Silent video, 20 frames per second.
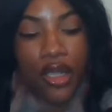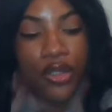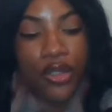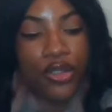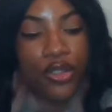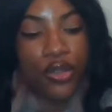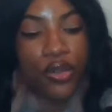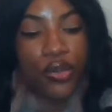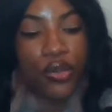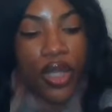
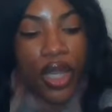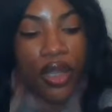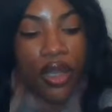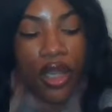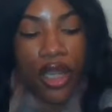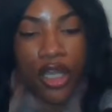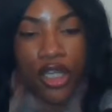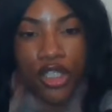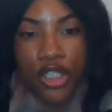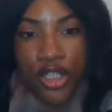to like
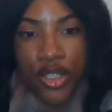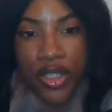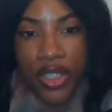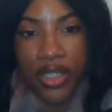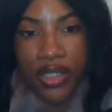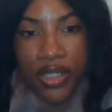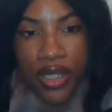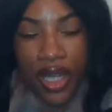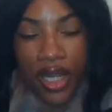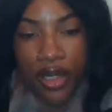usher
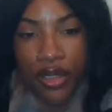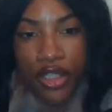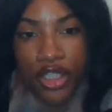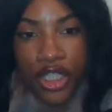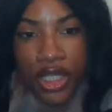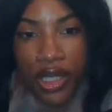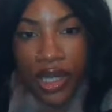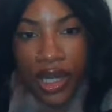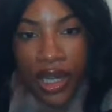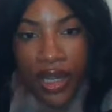this
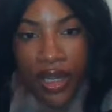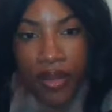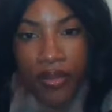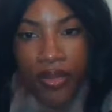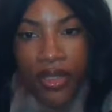energy in,